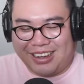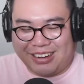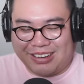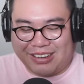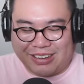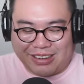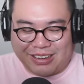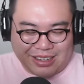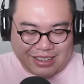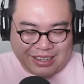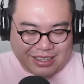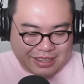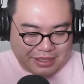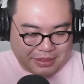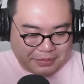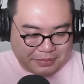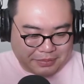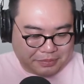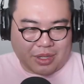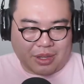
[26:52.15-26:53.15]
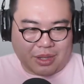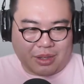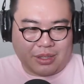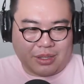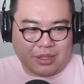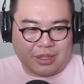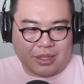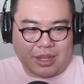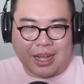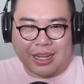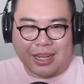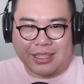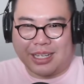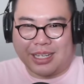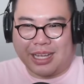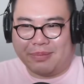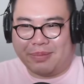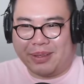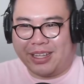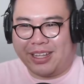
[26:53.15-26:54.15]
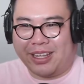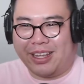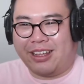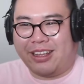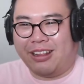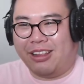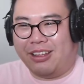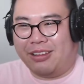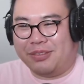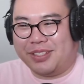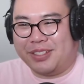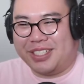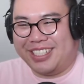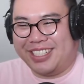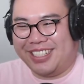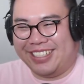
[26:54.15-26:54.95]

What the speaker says: Her Hot Topic gloves.